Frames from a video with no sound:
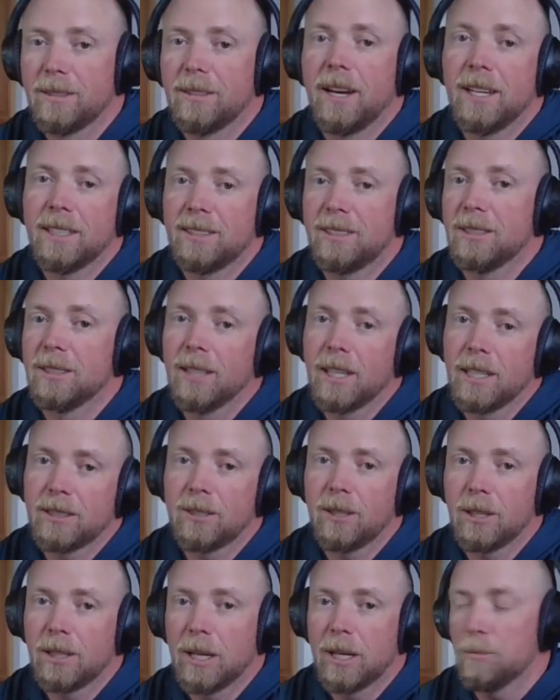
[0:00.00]
I still like
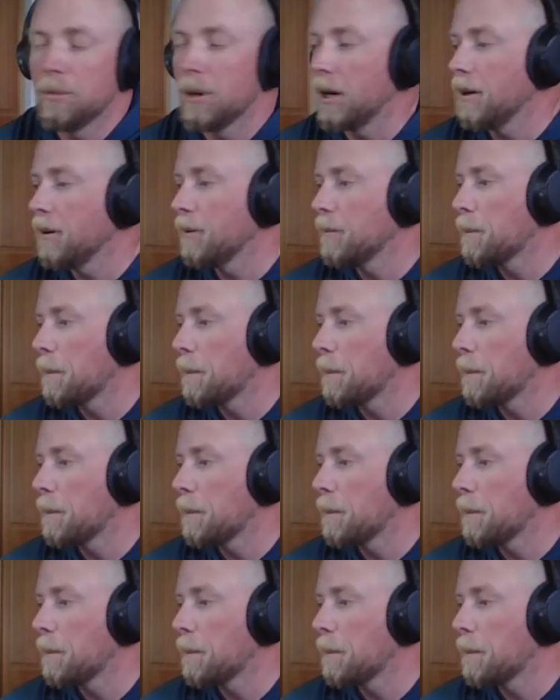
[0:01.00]
Stargate better.